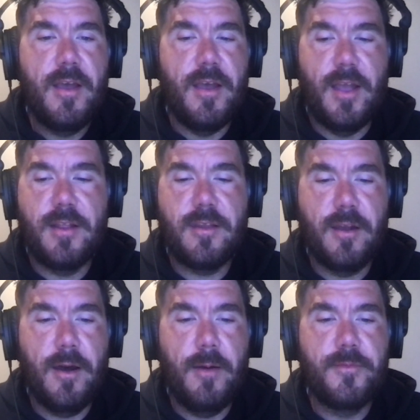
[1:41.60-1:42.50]
In
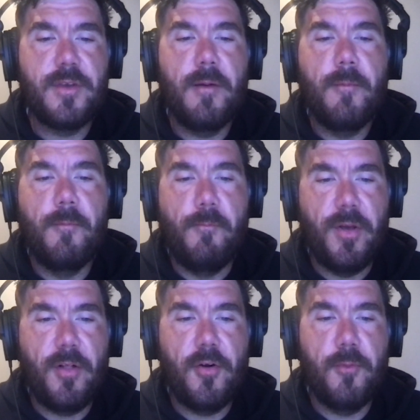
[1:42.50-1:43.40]
comes
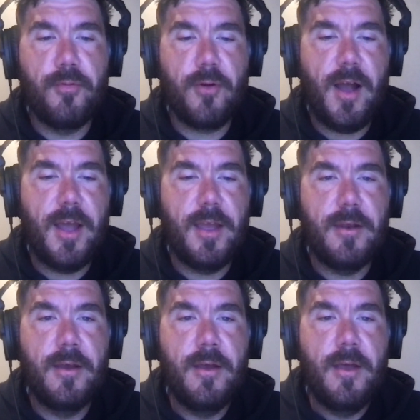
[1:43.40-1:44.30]
Bill O'Brien.
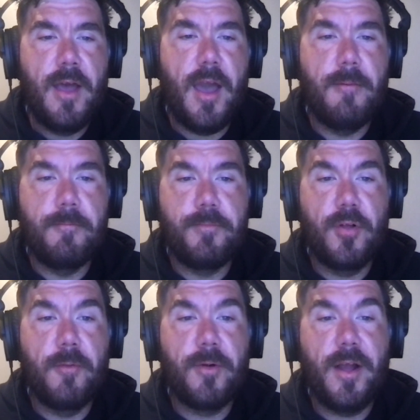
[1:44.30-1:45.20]
And
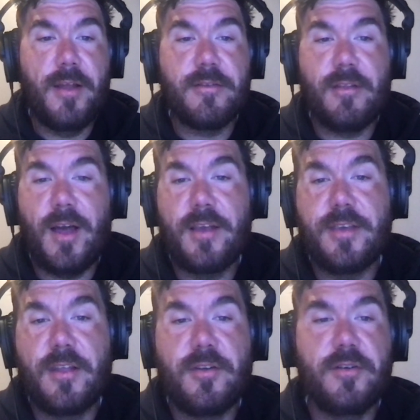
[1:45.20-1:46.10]
Bill O'Brien's last
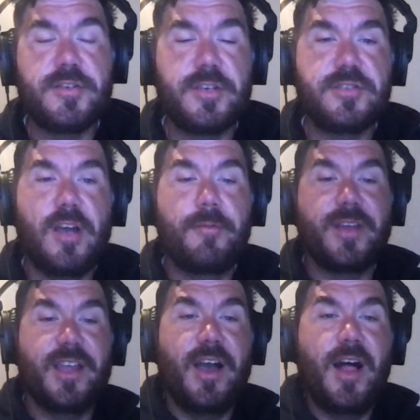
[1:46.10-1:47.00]
head coaching job in
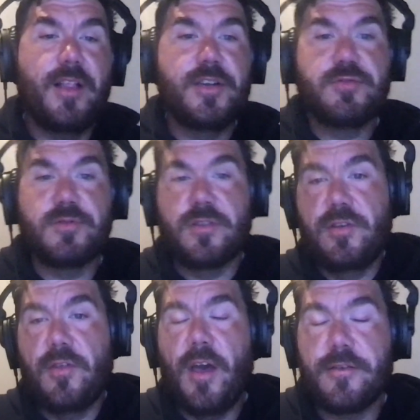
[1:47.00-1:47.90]
college was in
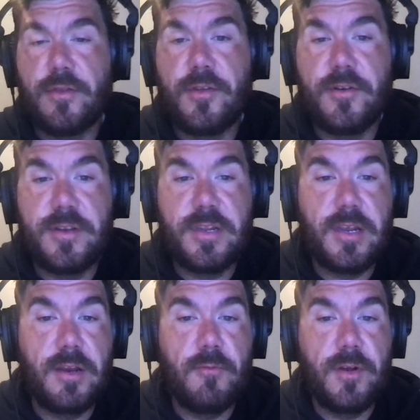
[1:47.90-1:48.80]

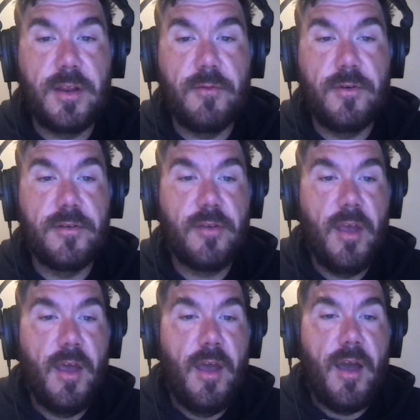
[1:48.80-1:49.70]
2013 when he was
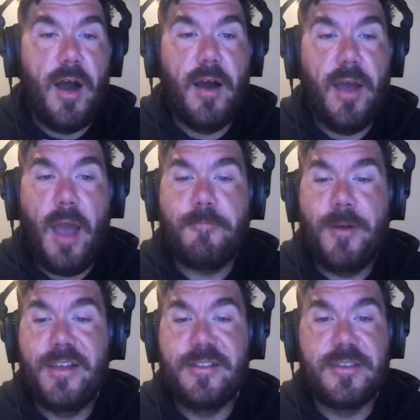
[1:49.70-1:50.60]
at
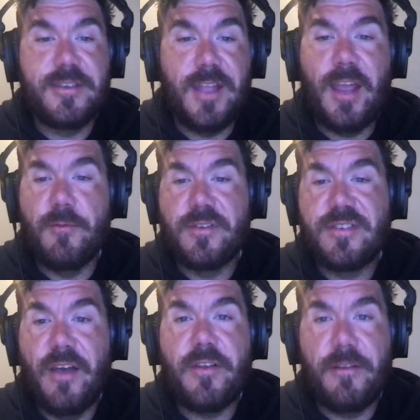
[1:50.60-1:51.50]
Penn State, with
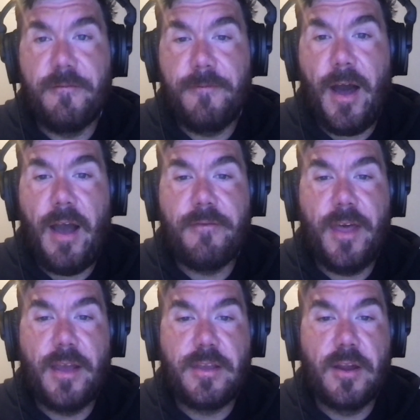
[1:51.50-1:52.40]
7-5
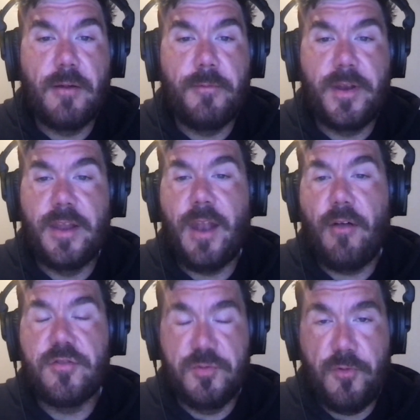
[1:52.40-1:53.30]
that year, but
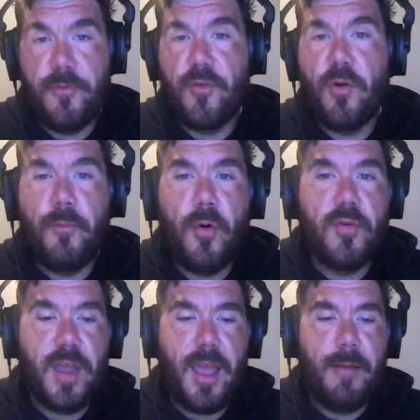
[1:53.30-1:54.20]
ineligible for a bowl
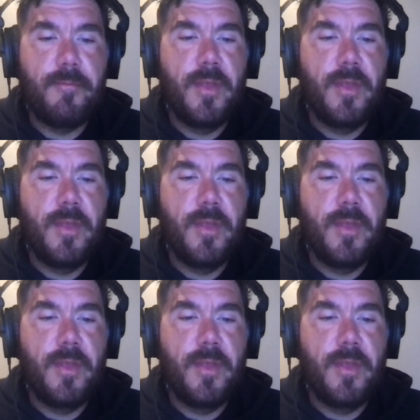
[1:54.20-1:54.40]
game.